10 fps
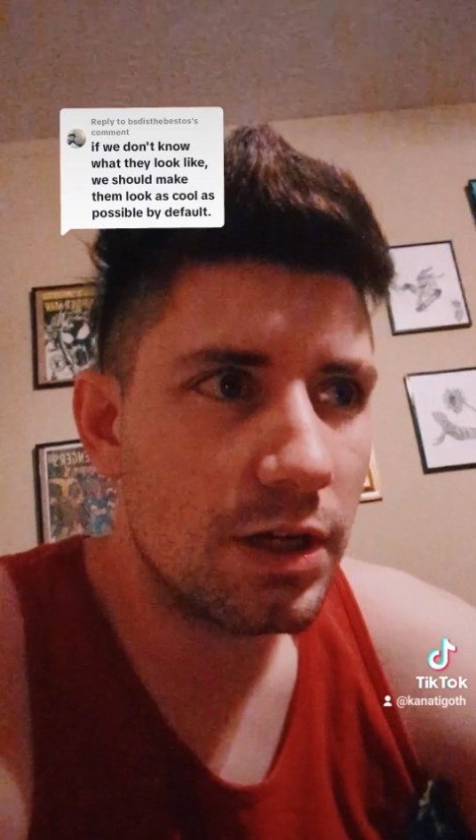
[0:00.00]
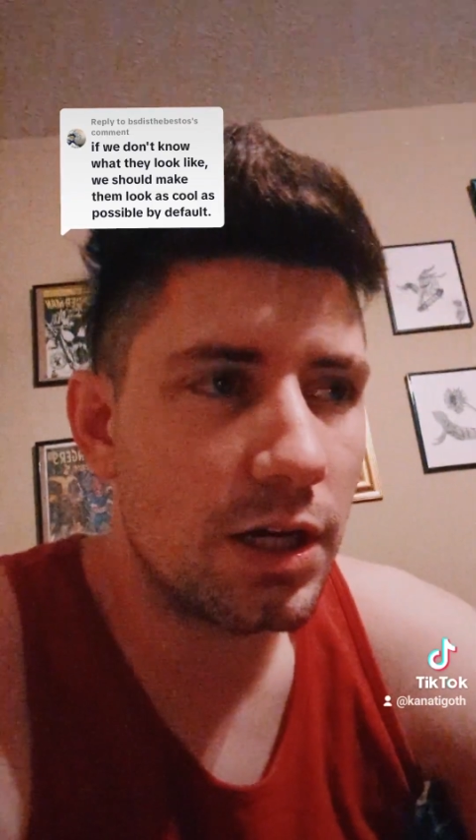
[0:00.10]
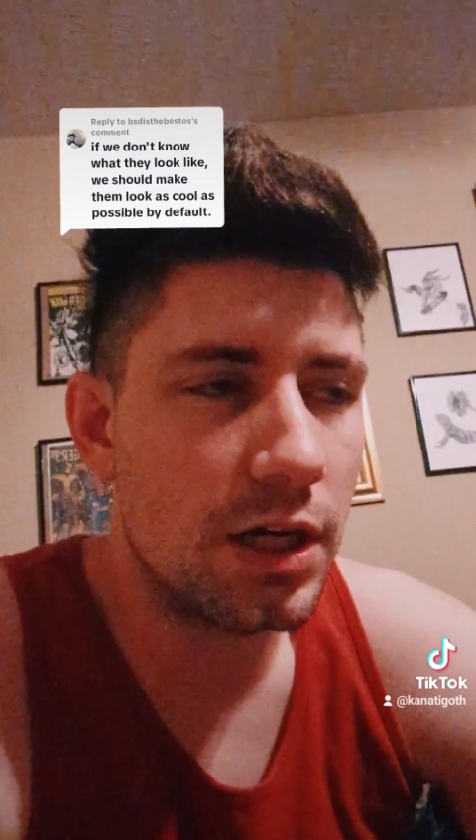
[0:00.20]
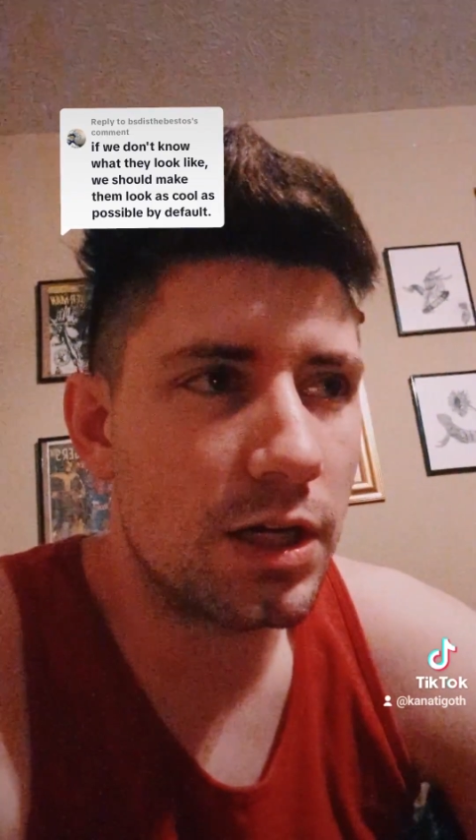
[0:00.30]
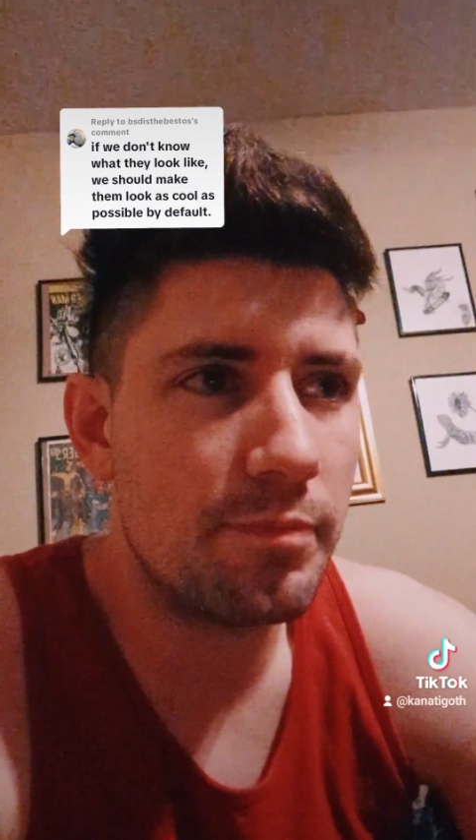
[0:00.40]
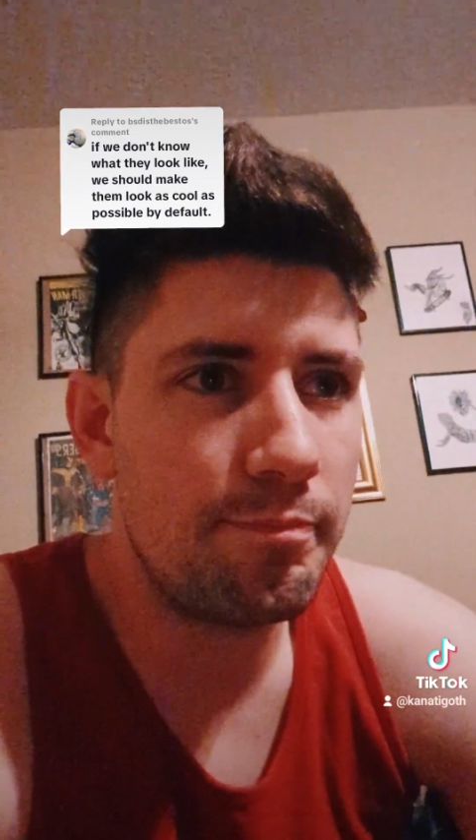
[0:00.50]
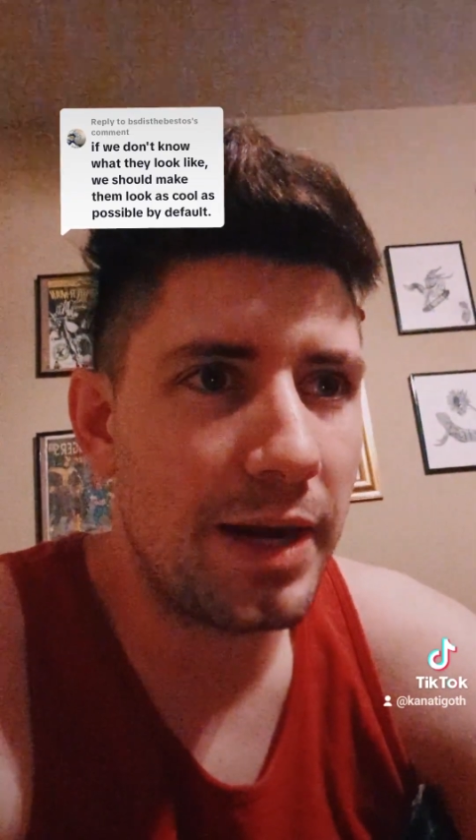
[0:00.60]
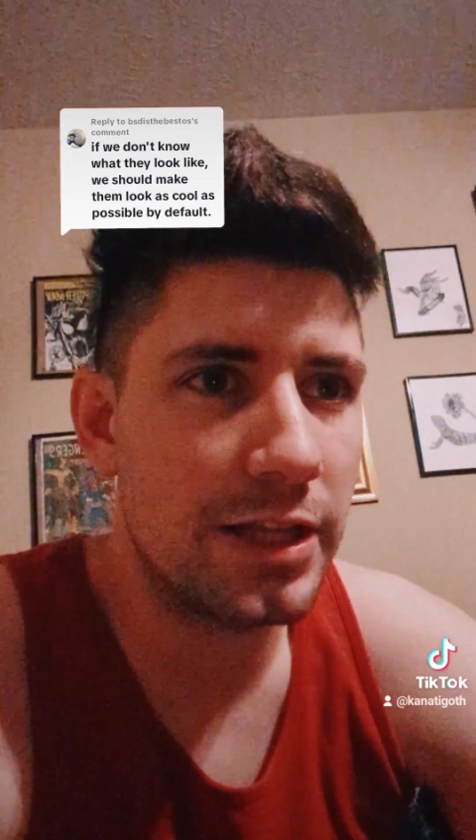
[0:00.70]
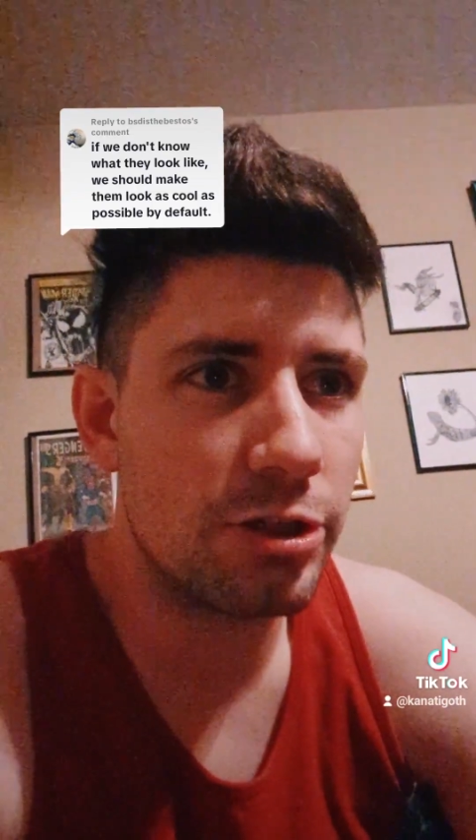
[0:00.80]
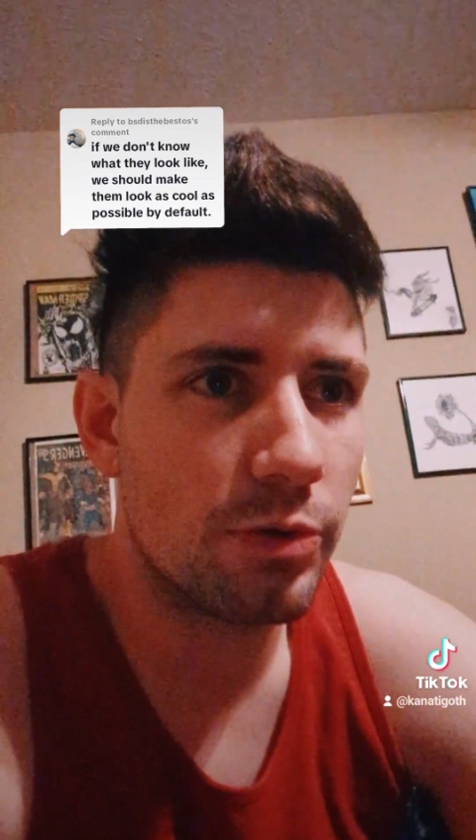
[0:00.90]
uh,
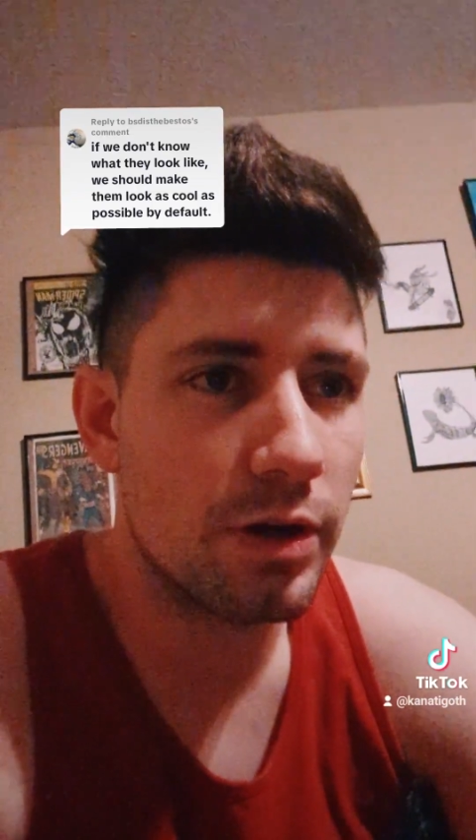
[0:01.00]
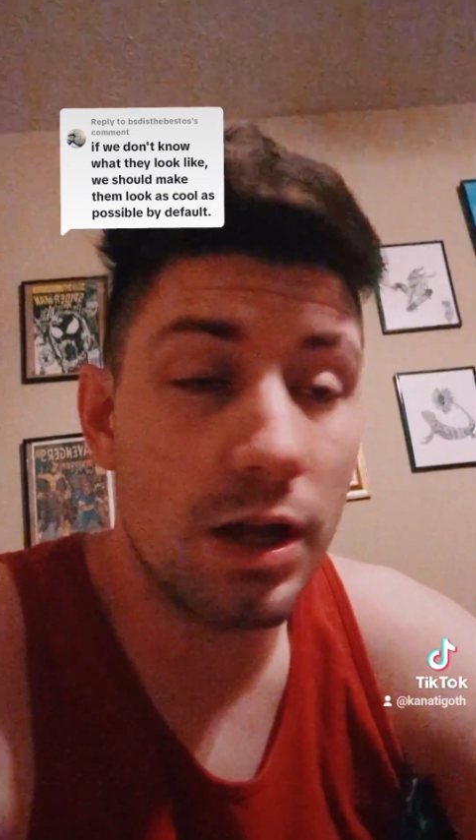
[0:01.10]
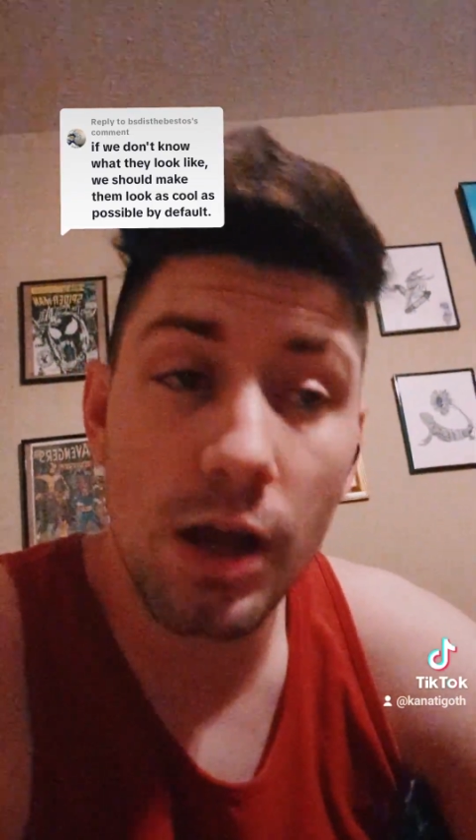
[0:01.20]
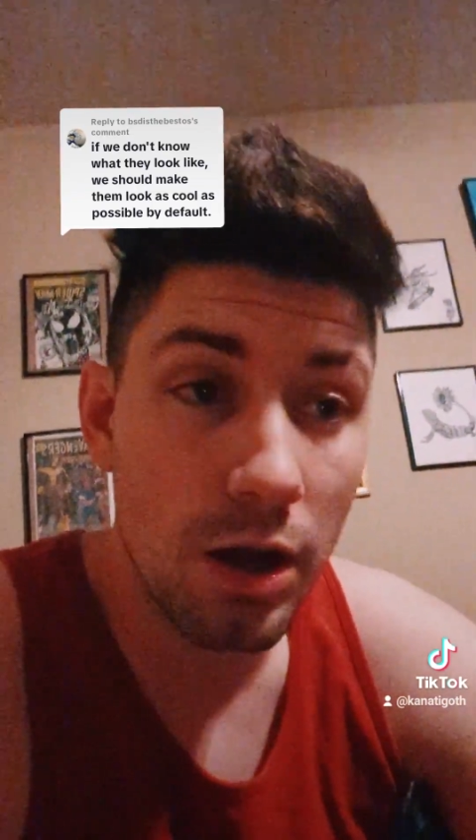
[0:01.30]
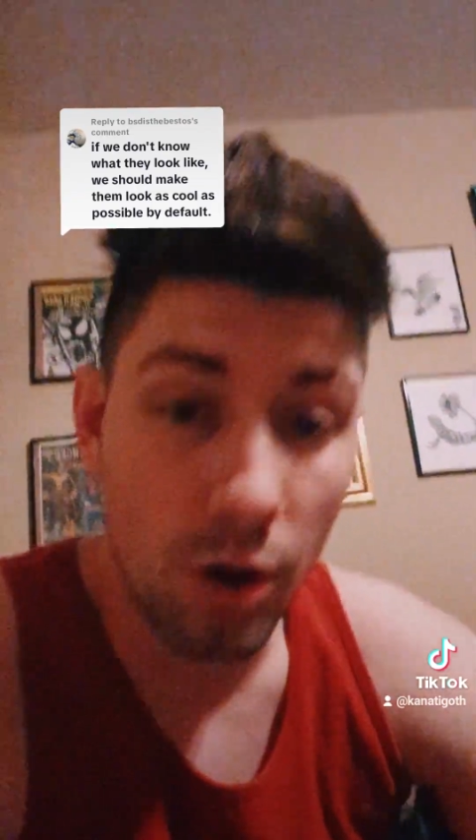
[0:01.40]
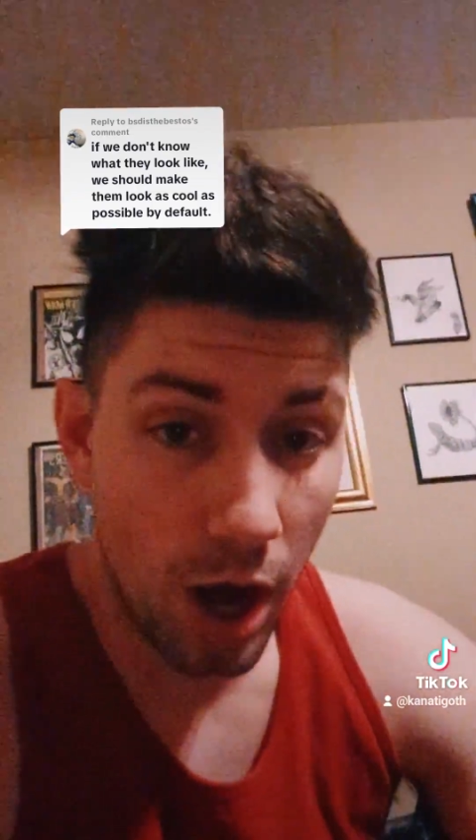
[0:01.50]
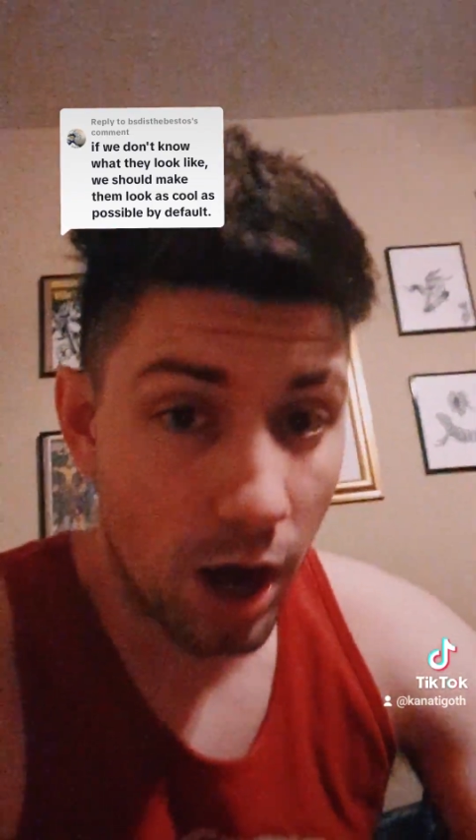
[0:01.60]
paleo, uh,